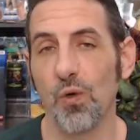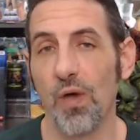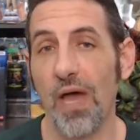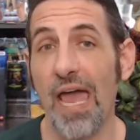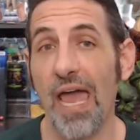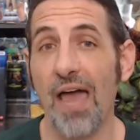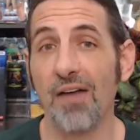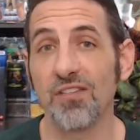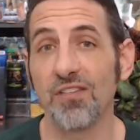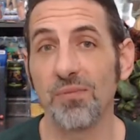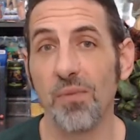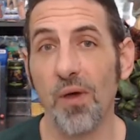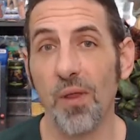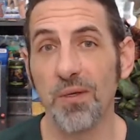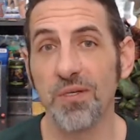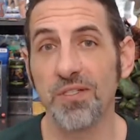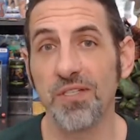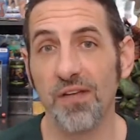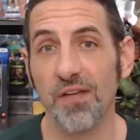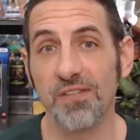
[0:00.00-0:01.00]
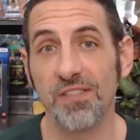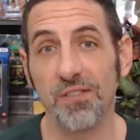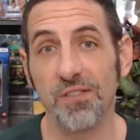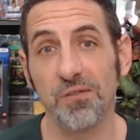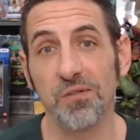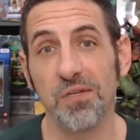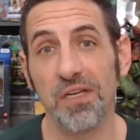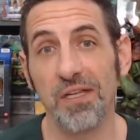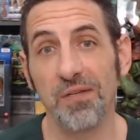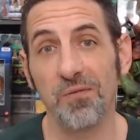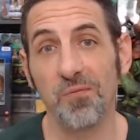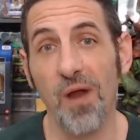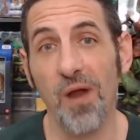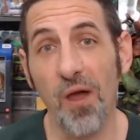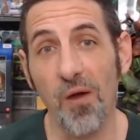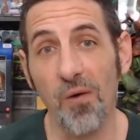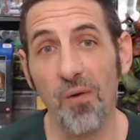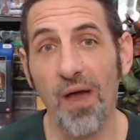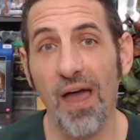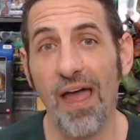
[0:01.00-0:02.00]
I have some other stuff still en
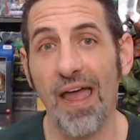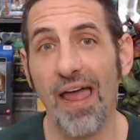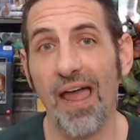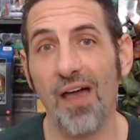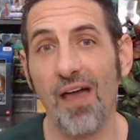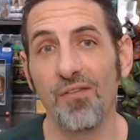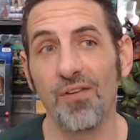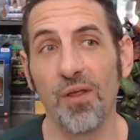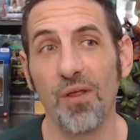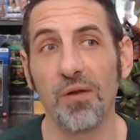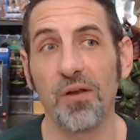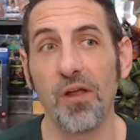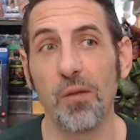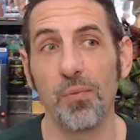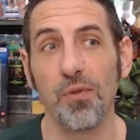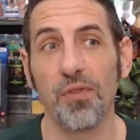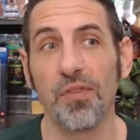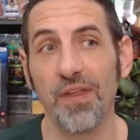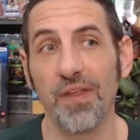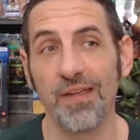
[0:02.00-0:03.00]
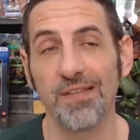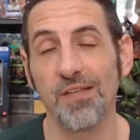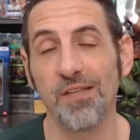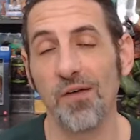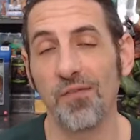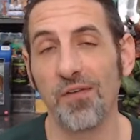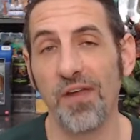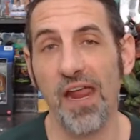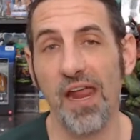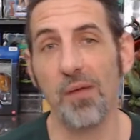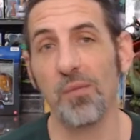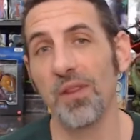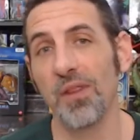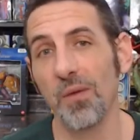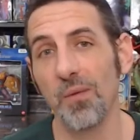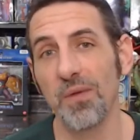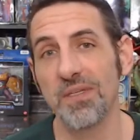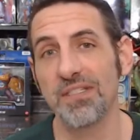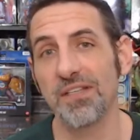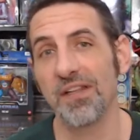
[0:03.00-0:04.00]
route. I have another couple things off camera that
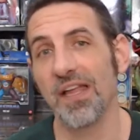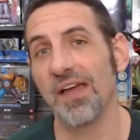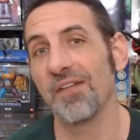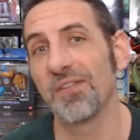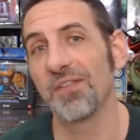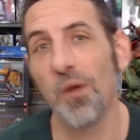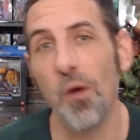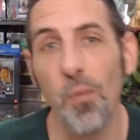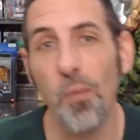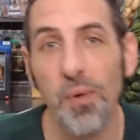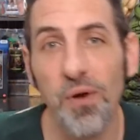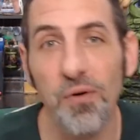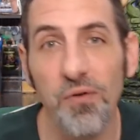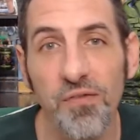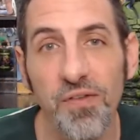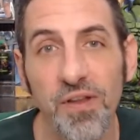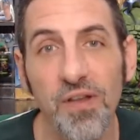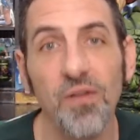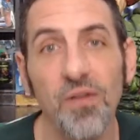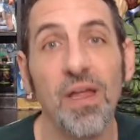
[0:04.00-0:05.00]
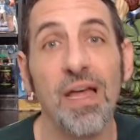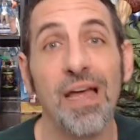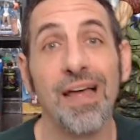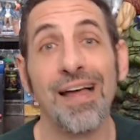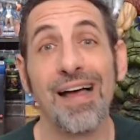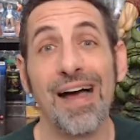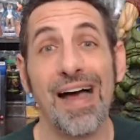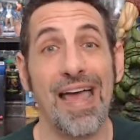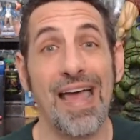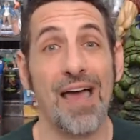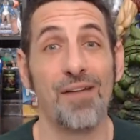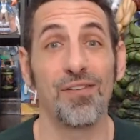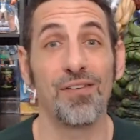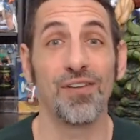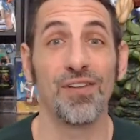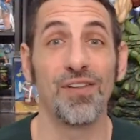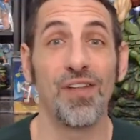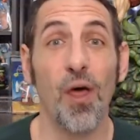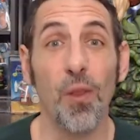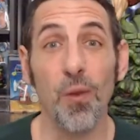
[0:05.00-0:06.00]
we still have to open and reveal. I have
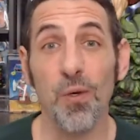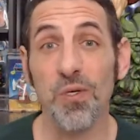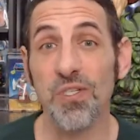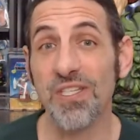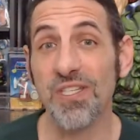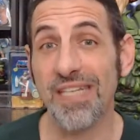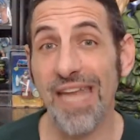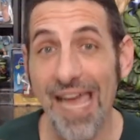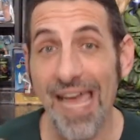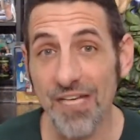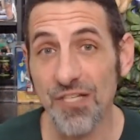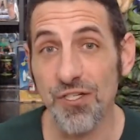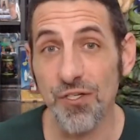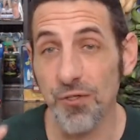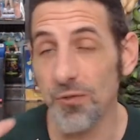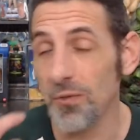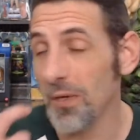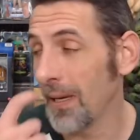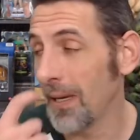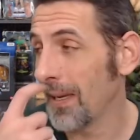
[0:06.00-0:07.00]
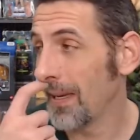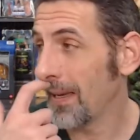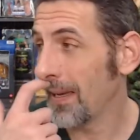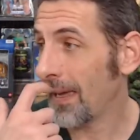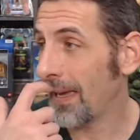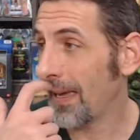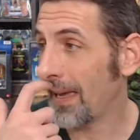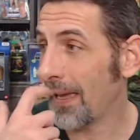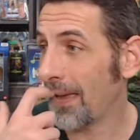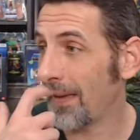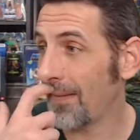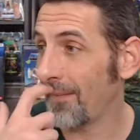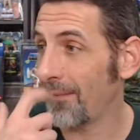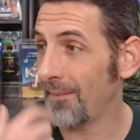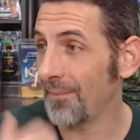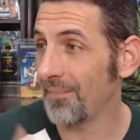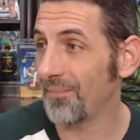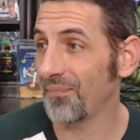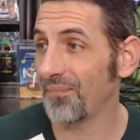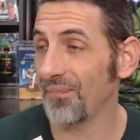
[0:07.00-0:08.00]
another statue
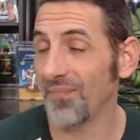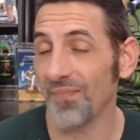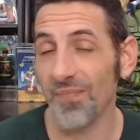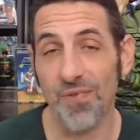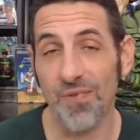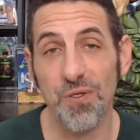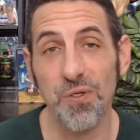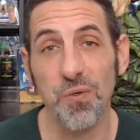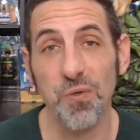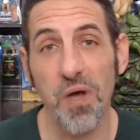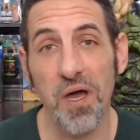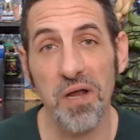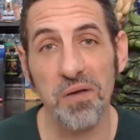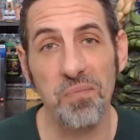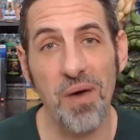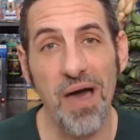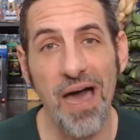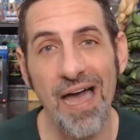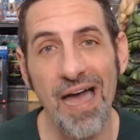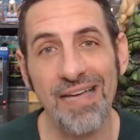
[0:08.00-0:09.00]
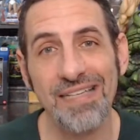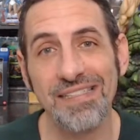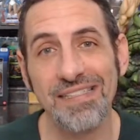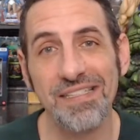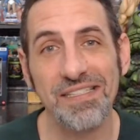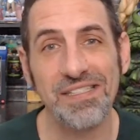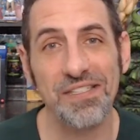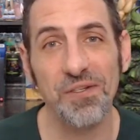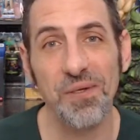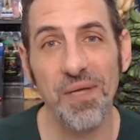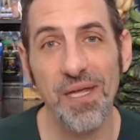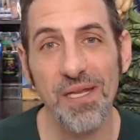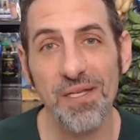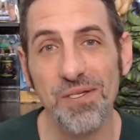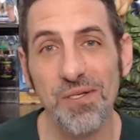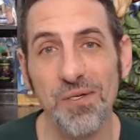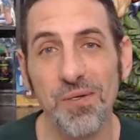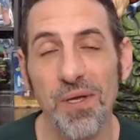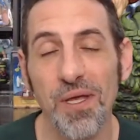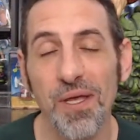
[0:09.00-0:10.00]
to unbox to still get
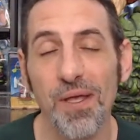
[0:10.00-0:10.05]
to.